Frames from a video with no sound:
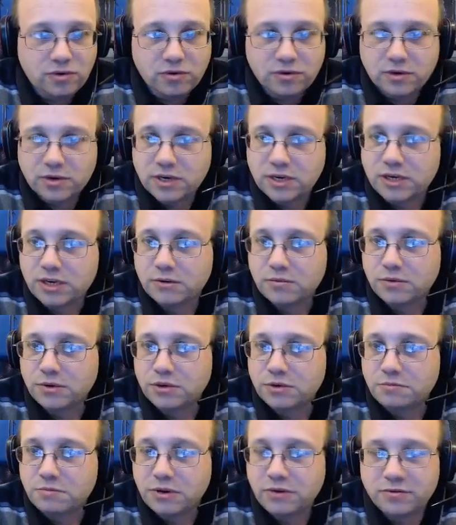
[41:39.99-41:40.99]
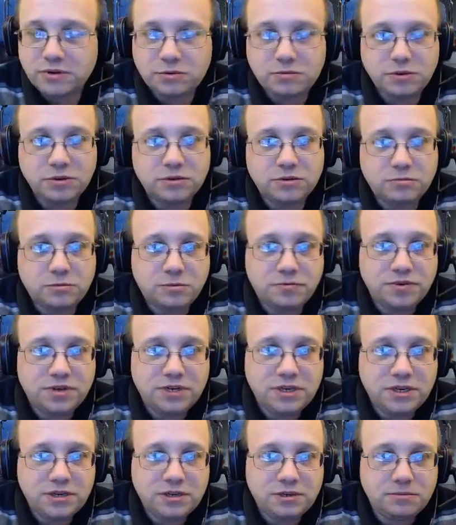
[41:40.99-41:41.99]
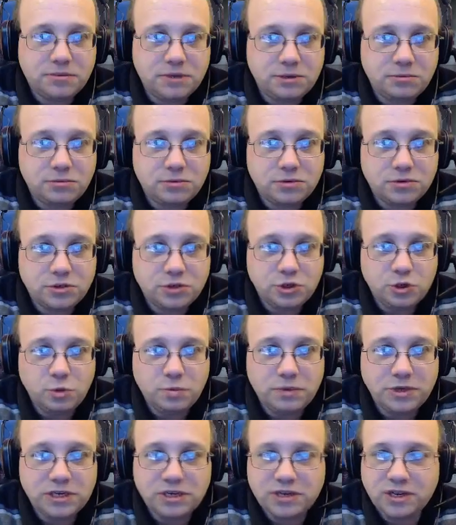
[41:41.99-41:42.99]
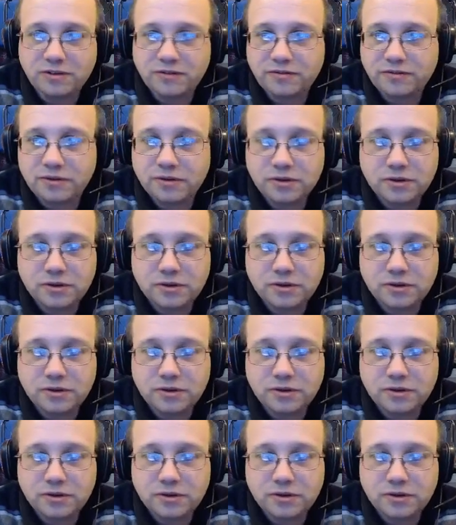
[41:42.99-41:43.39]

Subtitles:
and I don't want to be responsible for teaching people stupid stuff.